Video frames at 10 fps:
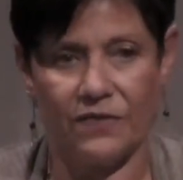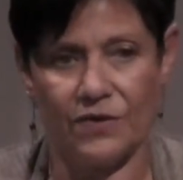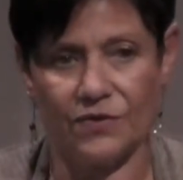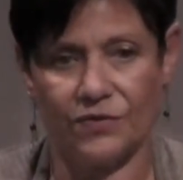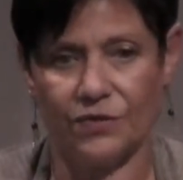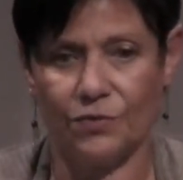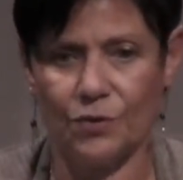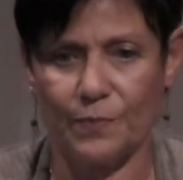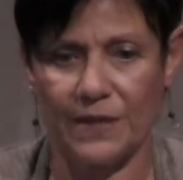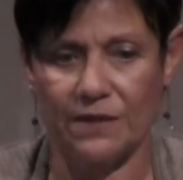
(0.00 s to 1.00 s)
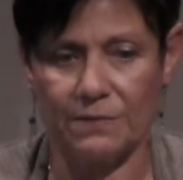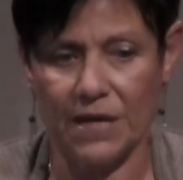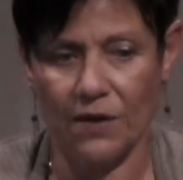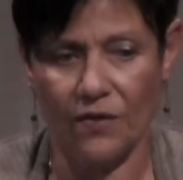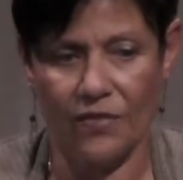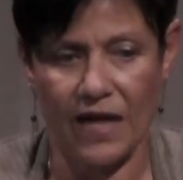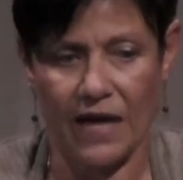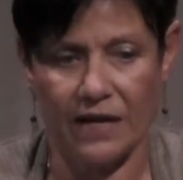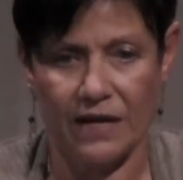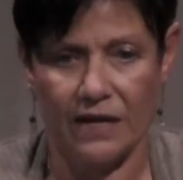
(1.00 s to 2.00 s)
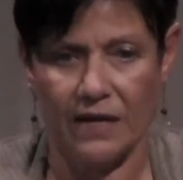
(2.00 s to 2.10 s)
there's the group in the middle that